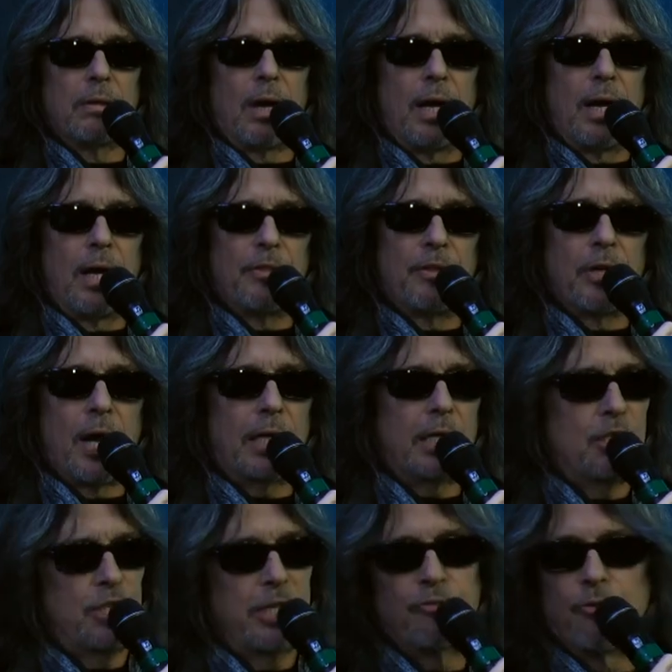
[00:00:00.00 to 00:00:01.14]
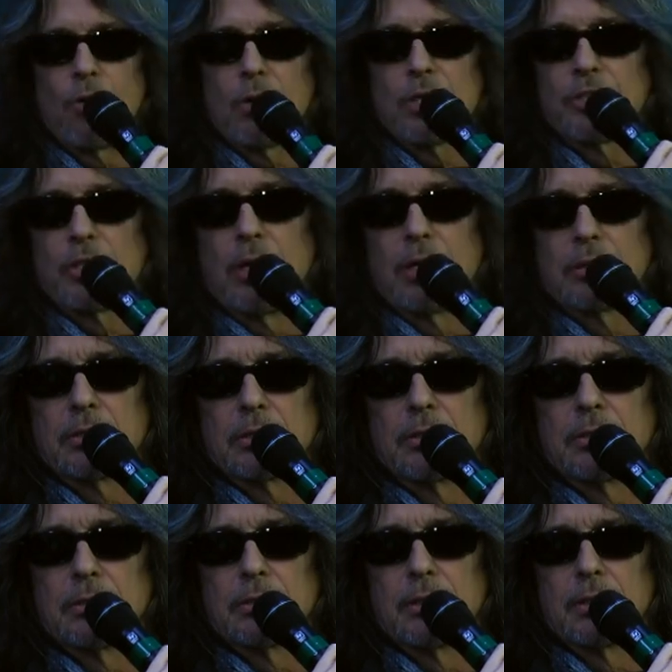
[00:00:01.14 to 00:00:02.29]
Well, uh, they're not going to sing Foreigner songs. Not on
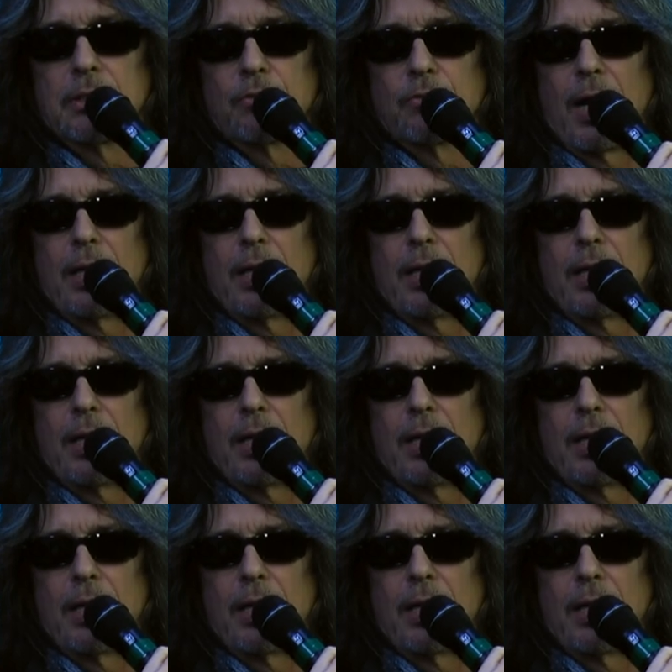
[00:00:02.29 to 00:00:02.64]
stage, but right.